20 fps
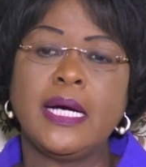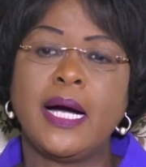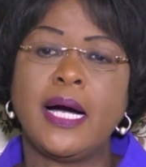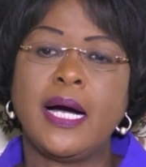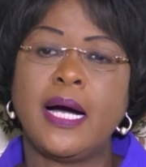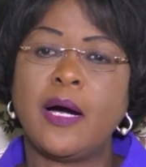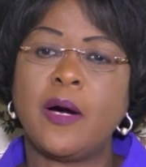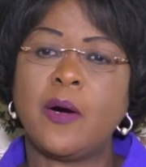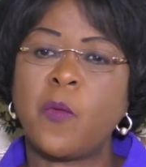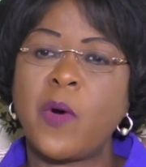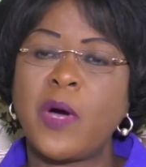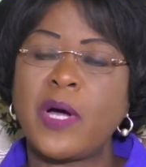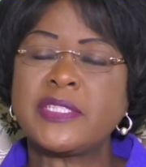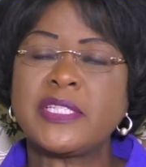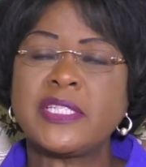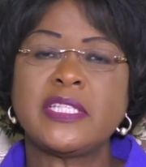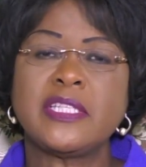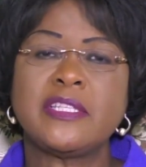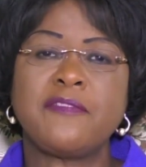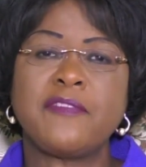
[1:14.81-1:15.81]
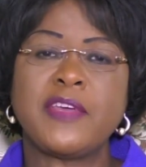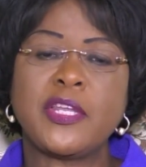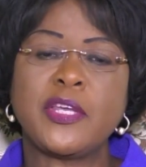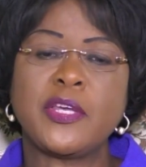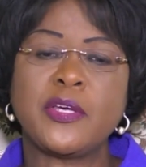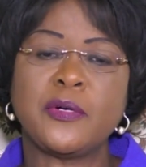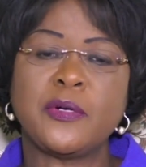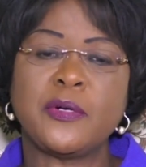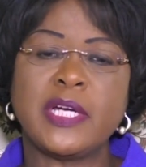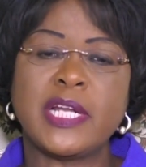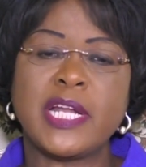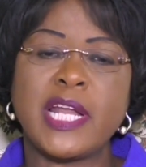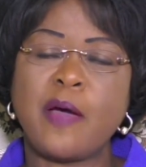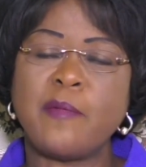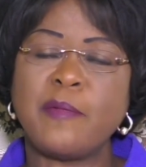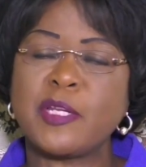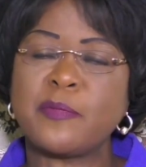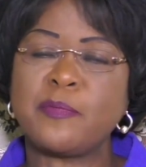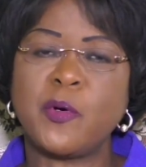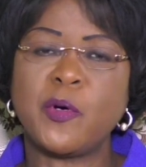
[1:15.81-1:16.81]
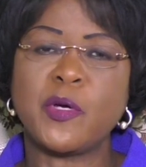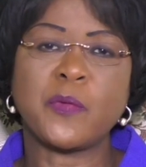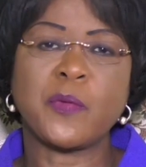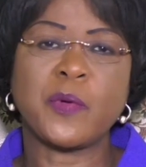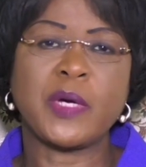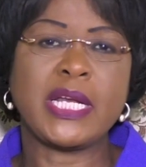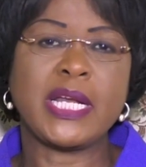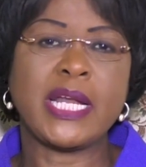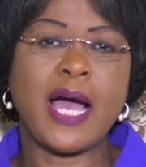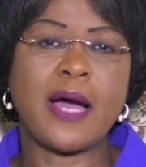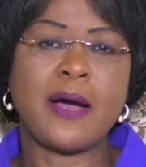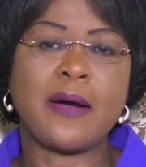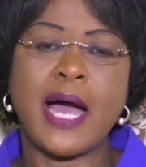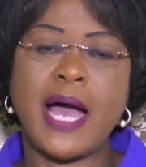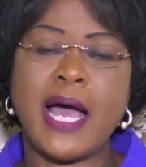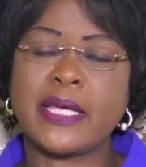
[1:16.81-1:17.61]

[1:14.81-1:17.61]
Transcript: watching the video, and I'm at a point where now